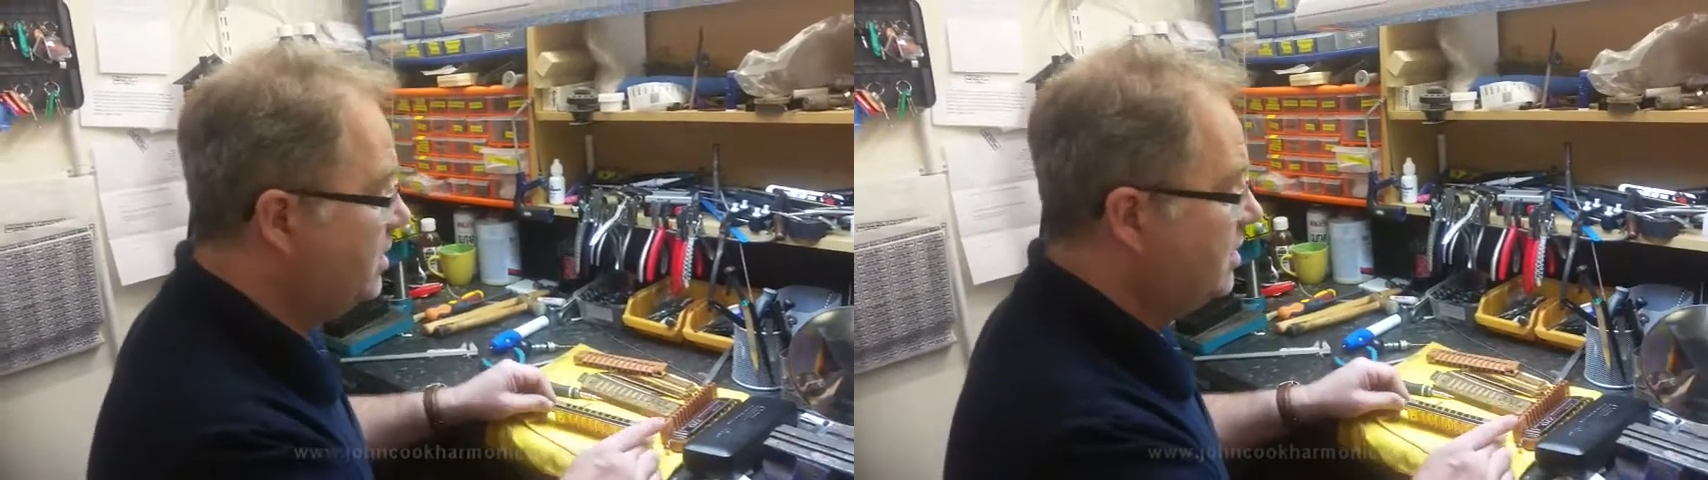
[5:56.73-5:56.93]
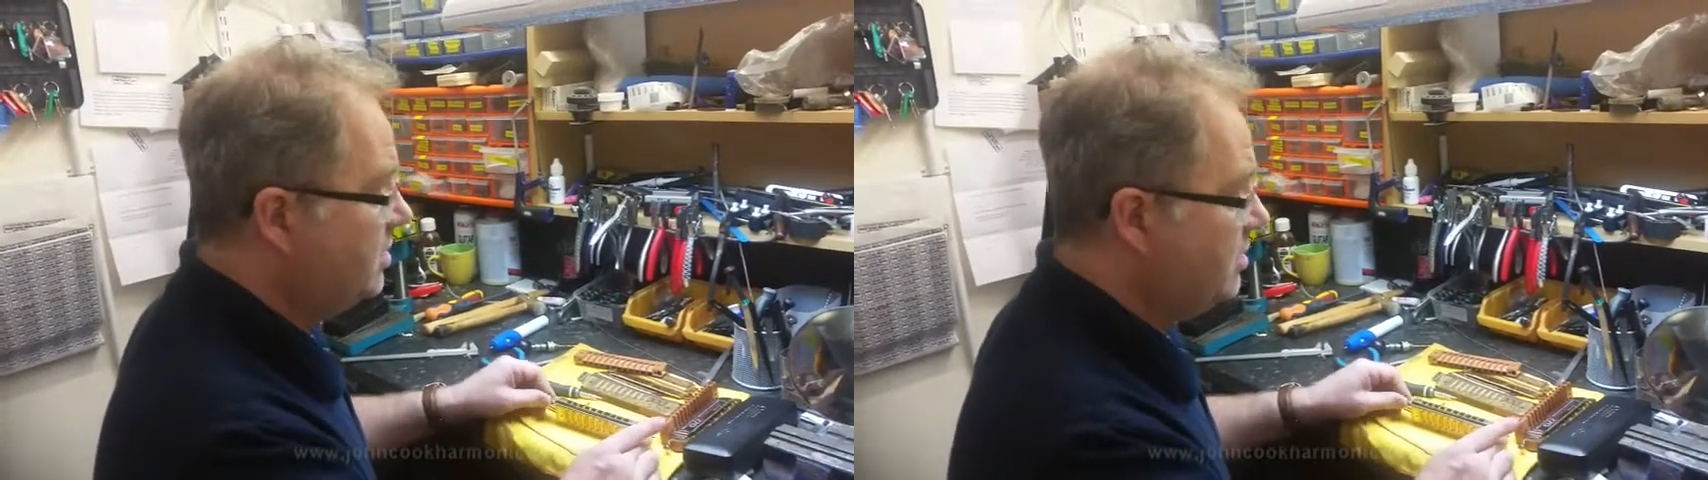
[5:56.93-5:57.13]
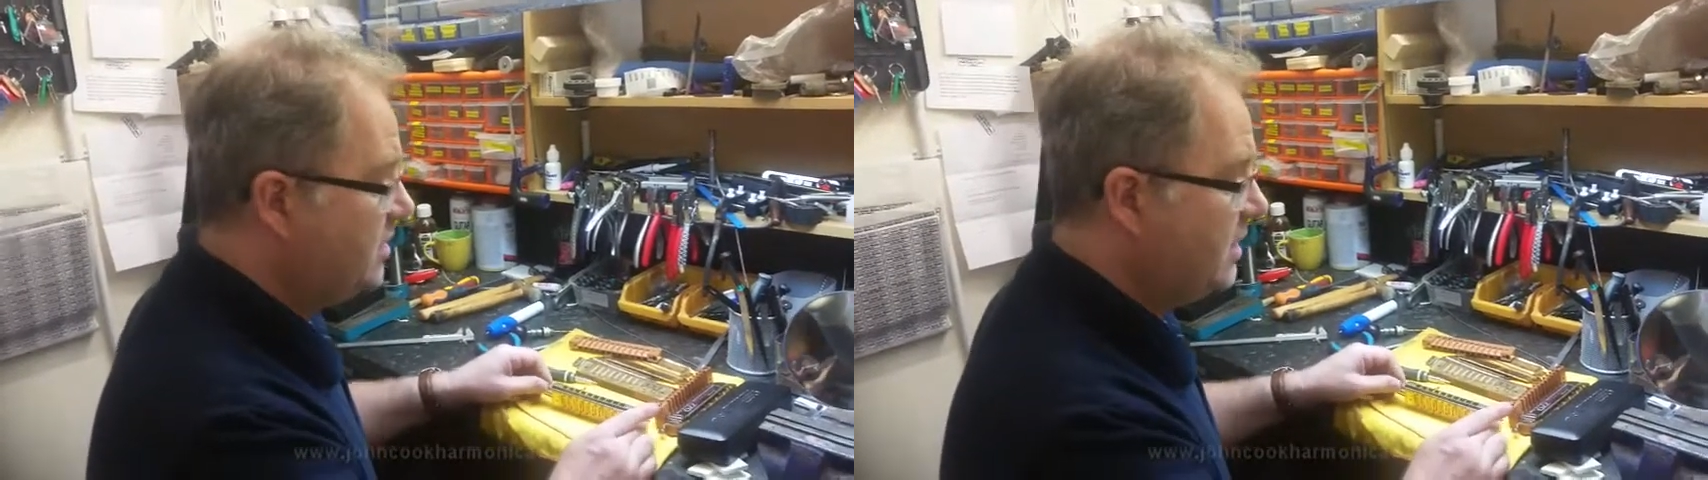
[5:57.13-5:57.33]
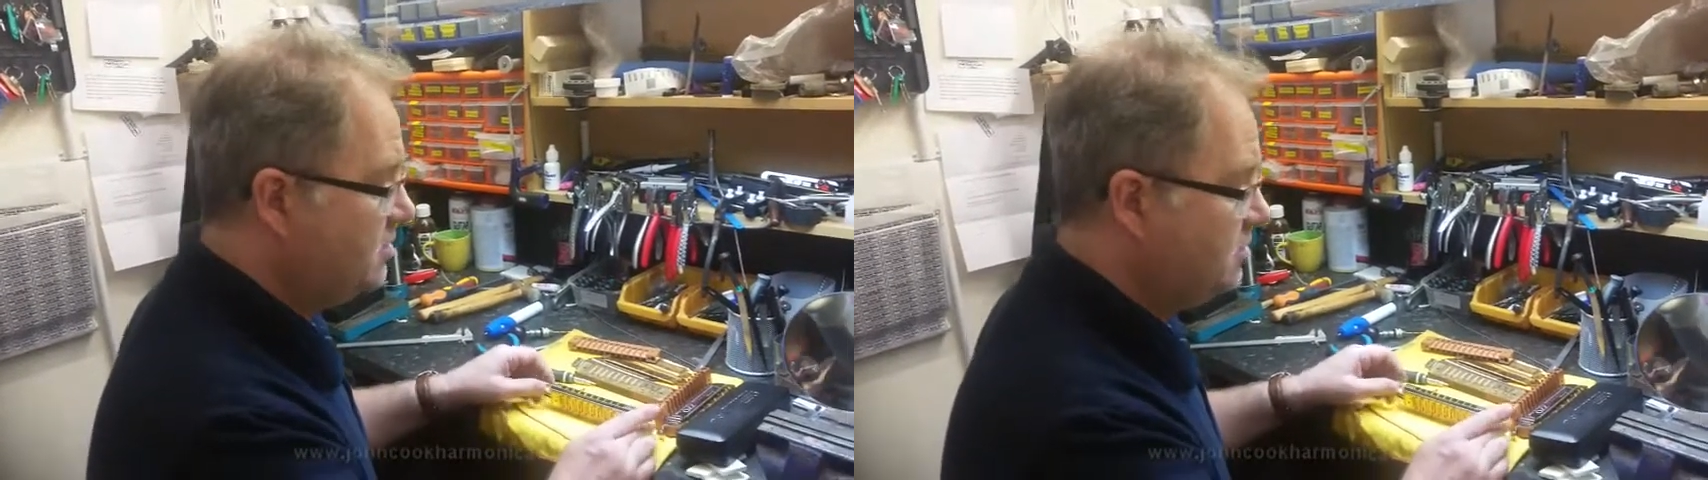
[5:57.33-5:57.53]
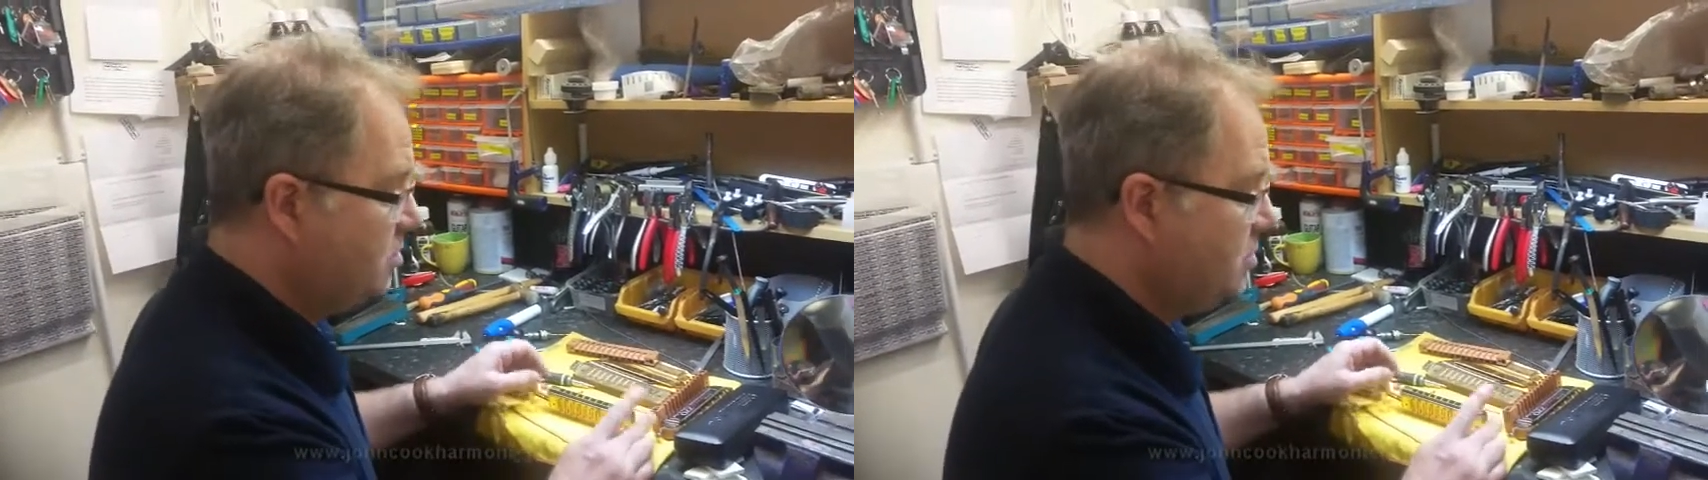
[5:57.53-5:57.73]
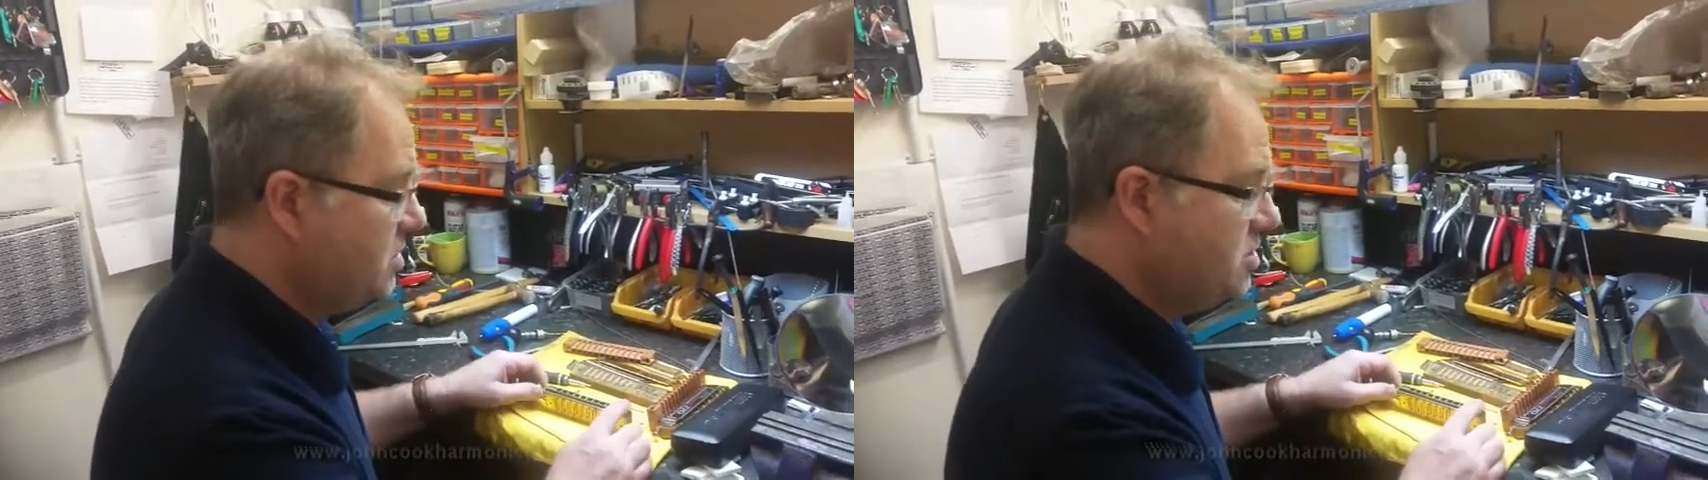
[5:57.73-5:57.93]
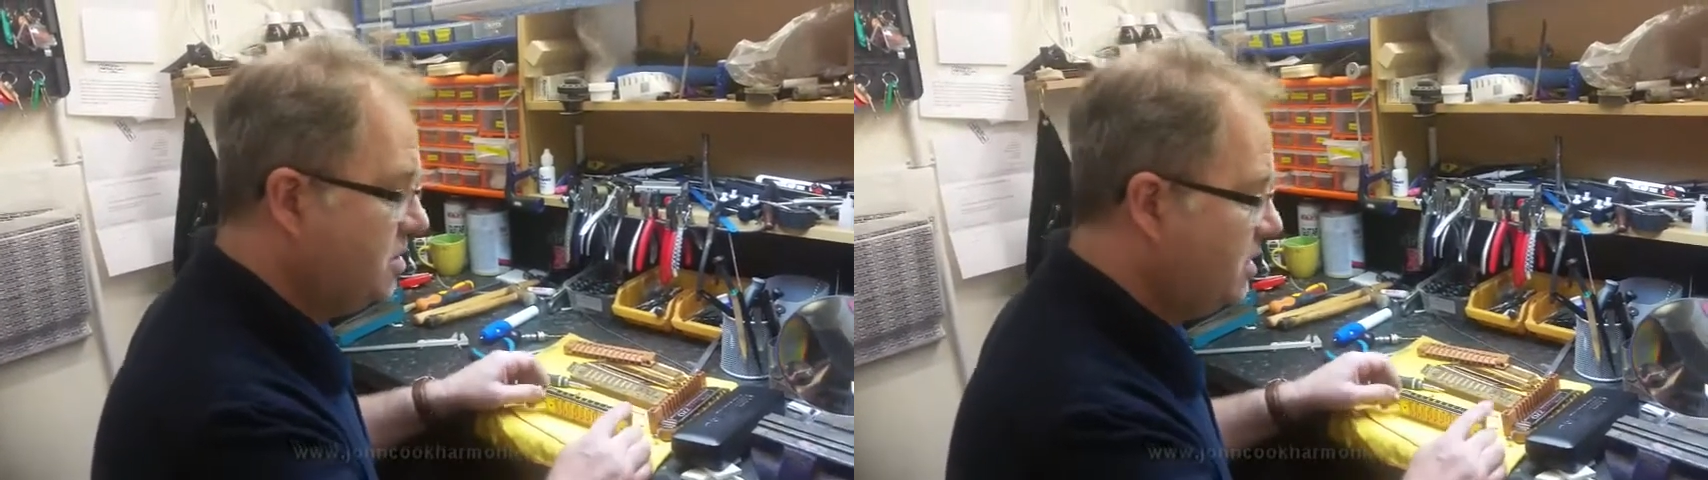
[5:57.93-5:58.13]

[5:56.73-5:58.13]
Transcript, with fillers: and learn how to do all this,